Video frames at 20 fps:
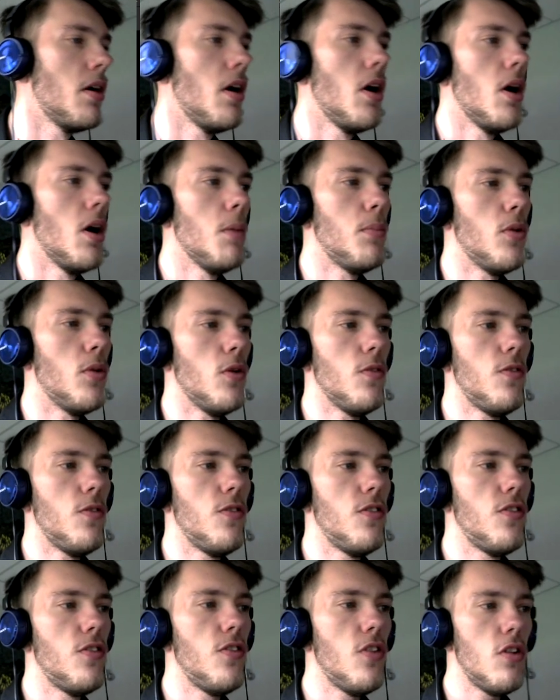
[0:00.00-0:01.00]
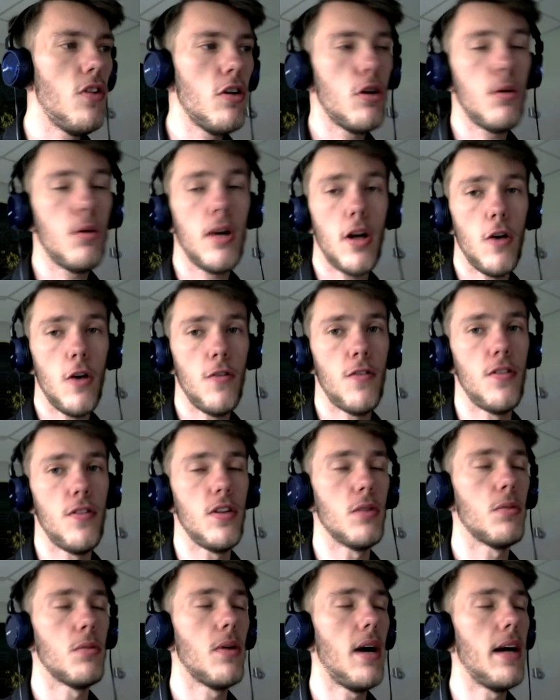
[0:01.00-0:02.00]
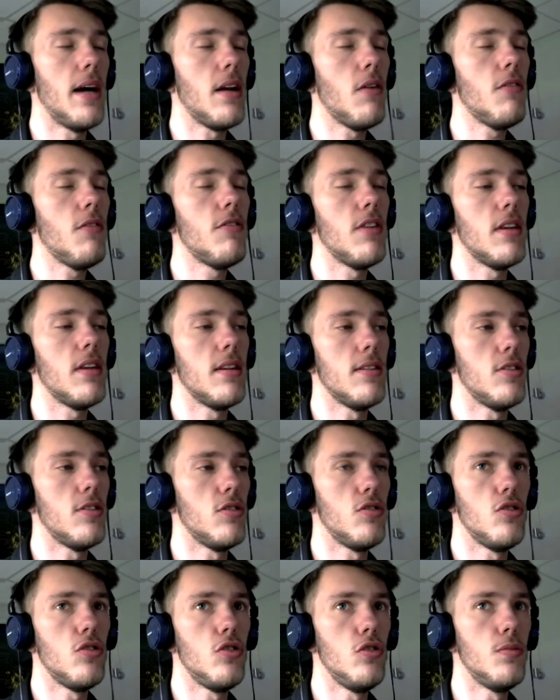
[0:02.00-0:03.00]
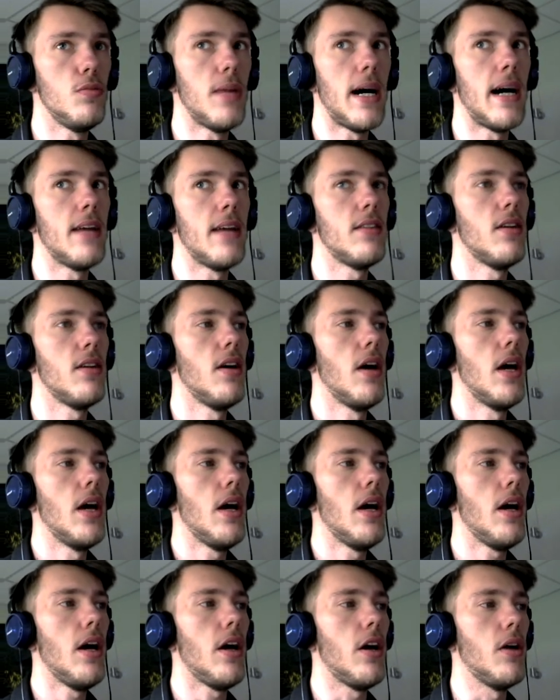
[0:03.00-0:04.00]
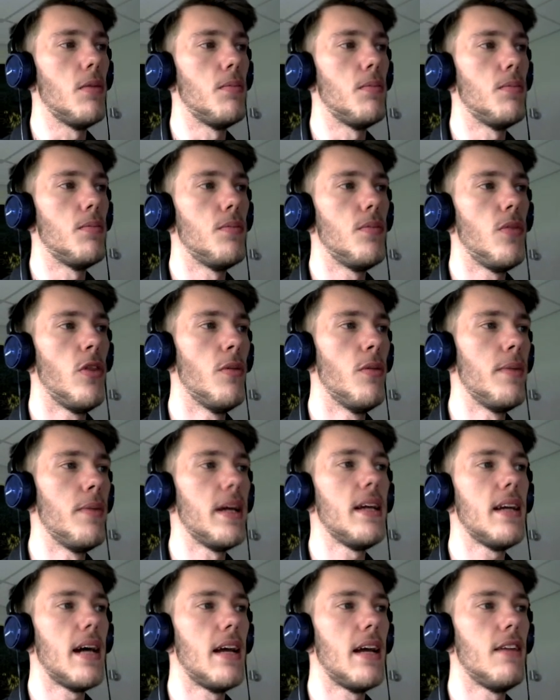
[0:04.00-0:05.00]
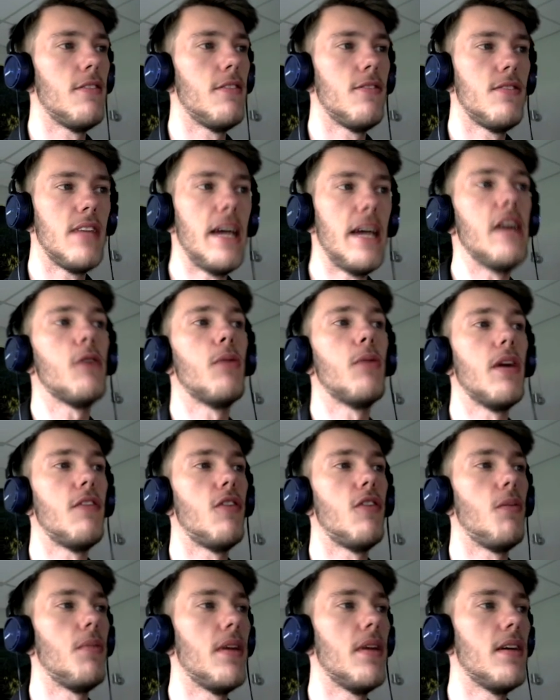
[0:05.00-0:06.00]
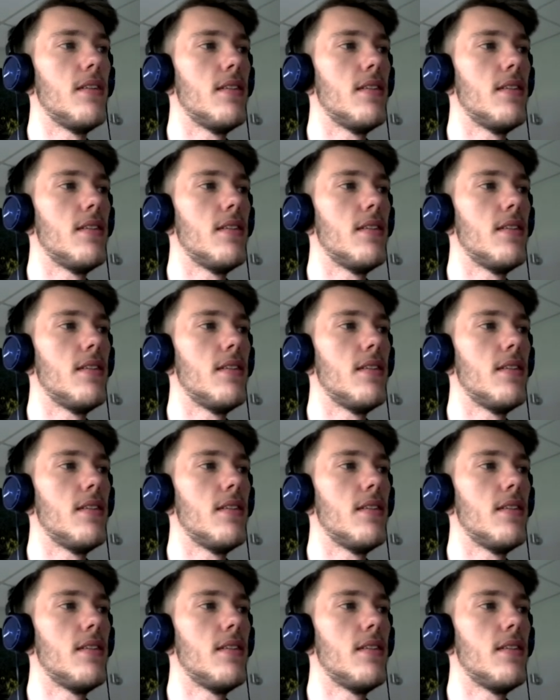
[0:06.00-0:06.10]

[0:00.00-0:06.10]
But for a quick overview, I don't think this is too bad. The main kind of takeaway from this